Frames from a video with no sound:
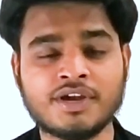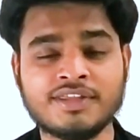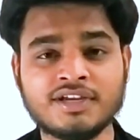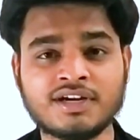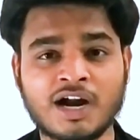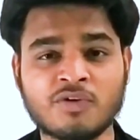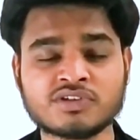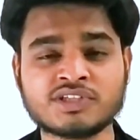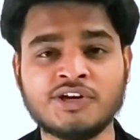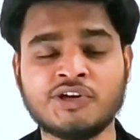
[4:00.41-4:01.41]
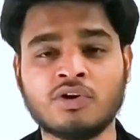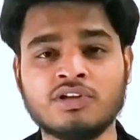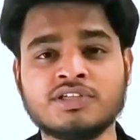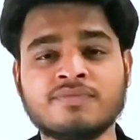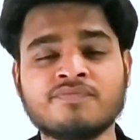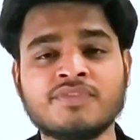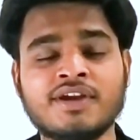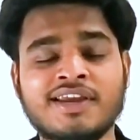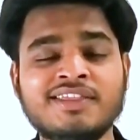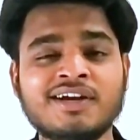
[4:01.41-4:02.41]
in the cardiovascular etiology,
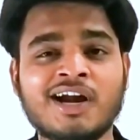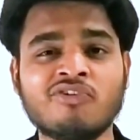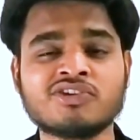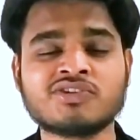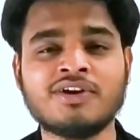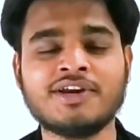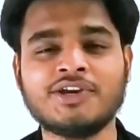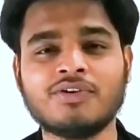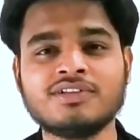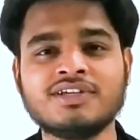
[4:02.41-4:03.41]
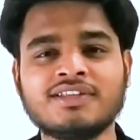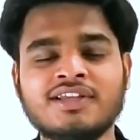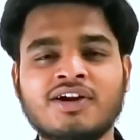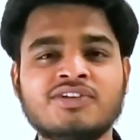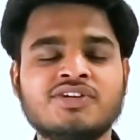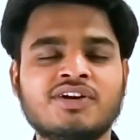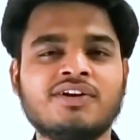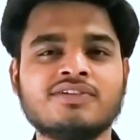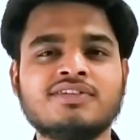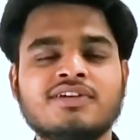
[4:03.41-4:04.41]
in the cardiovascular etiology, the congenital
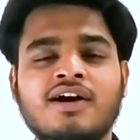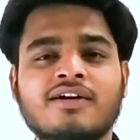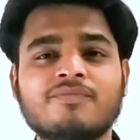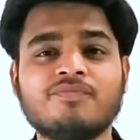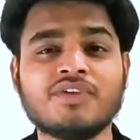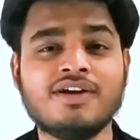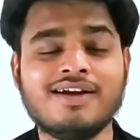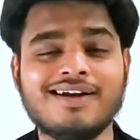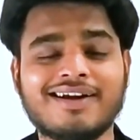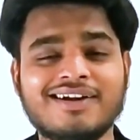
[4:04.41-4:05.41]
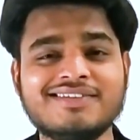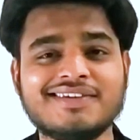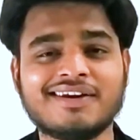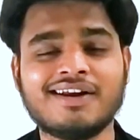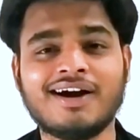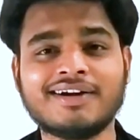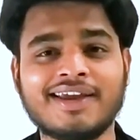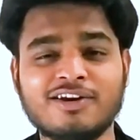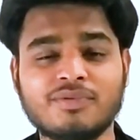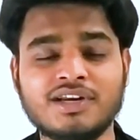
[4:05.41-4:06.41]
causes are congenital heart
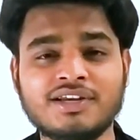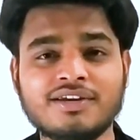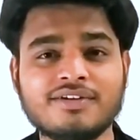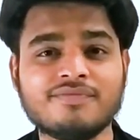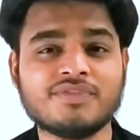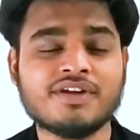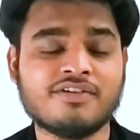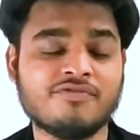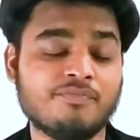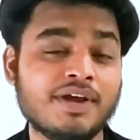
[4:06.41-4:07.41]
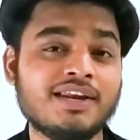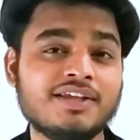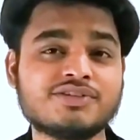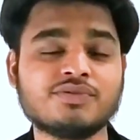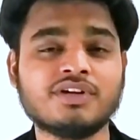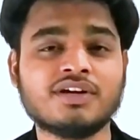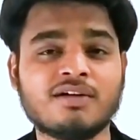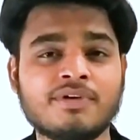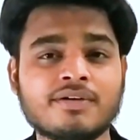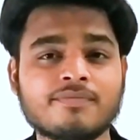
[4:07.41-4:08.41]
anomaly may leads to the
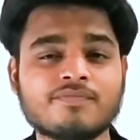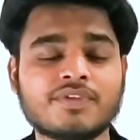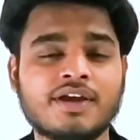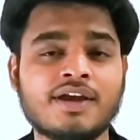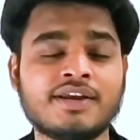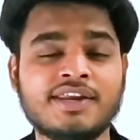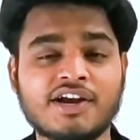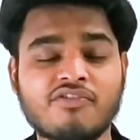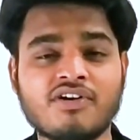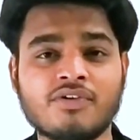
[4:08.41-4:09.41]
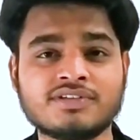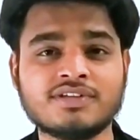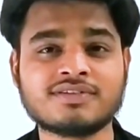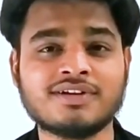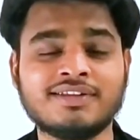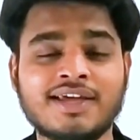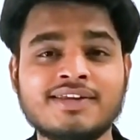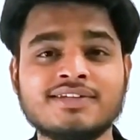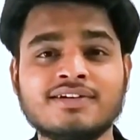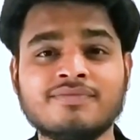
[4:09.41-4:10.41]
clubbing, and in acquired causes there
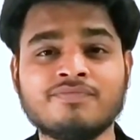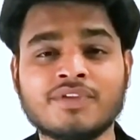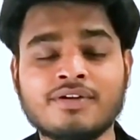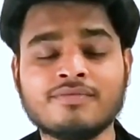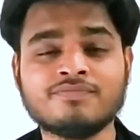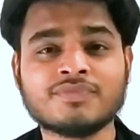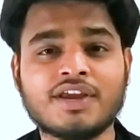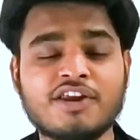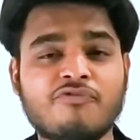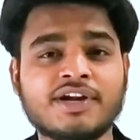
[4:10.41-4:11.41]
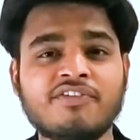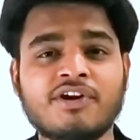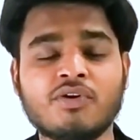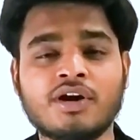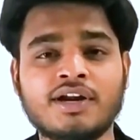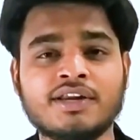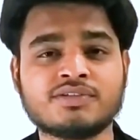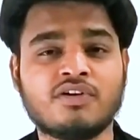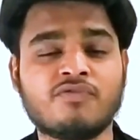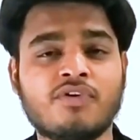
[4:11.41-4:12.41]
is a infective
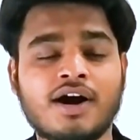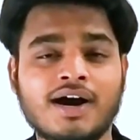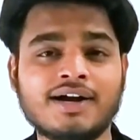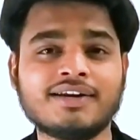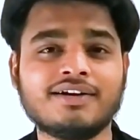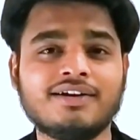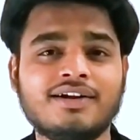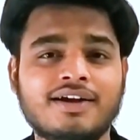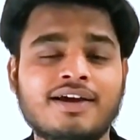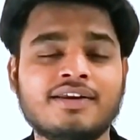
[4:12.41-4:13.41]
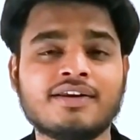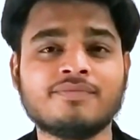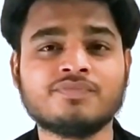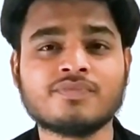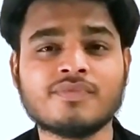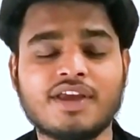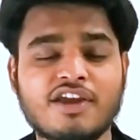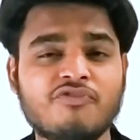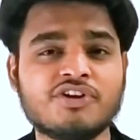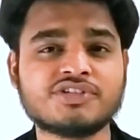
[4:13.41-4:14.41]
endocarditis of heart and
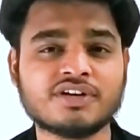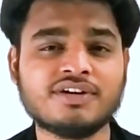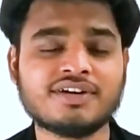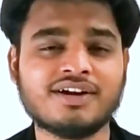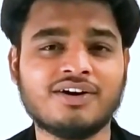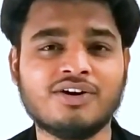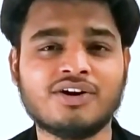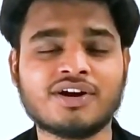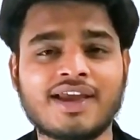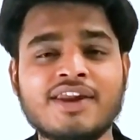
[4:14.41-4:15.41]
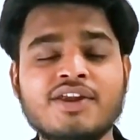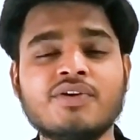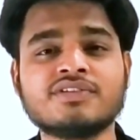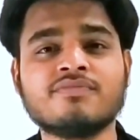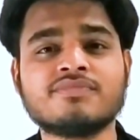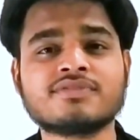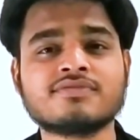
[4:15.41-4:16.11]
AV or aneurysms.